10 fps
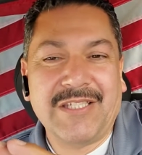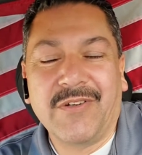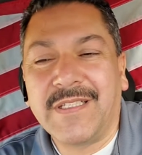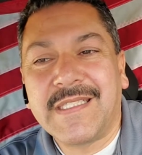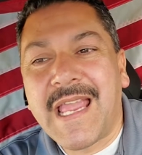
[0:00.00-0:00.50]

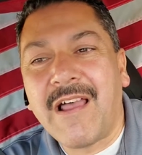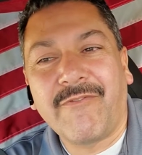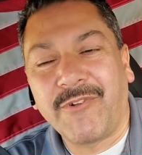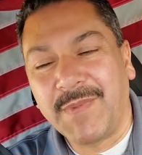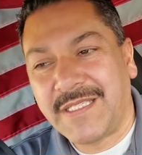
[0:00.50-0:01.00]
you can tell
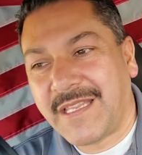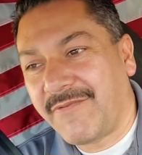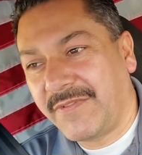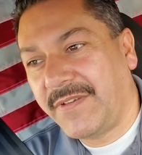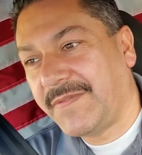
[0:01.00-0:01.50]
from the
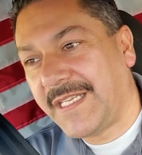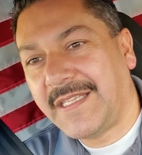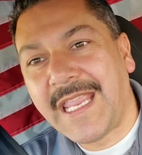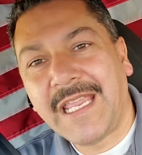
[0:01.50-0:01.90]
750 and the